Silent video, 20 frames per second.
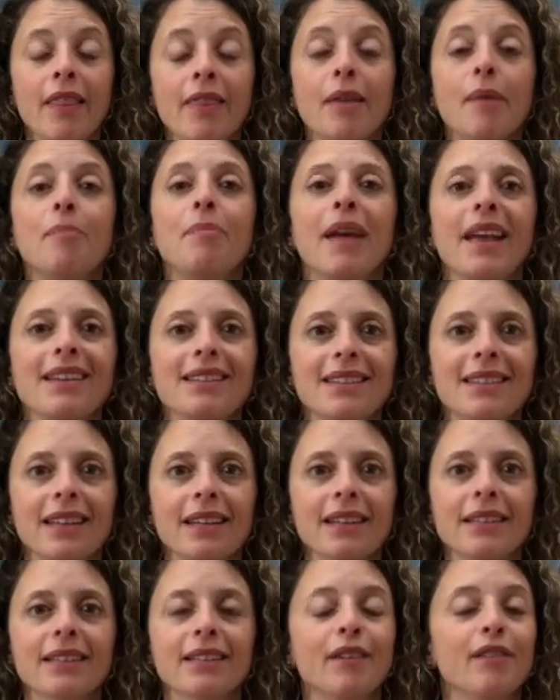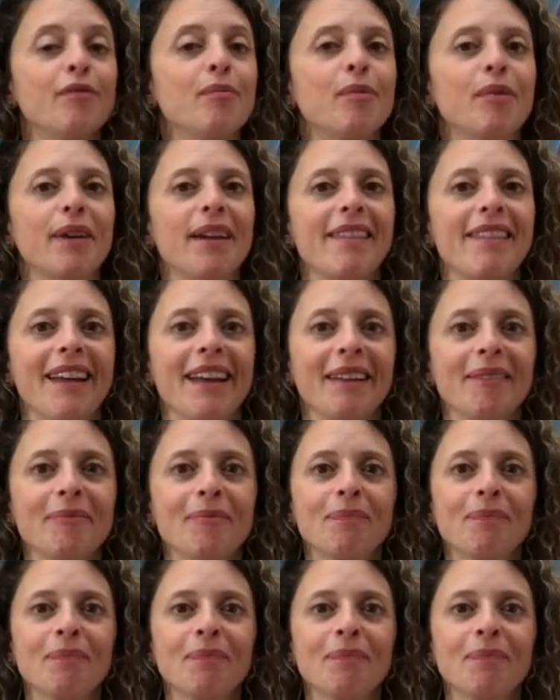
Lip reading: the basics of breathing.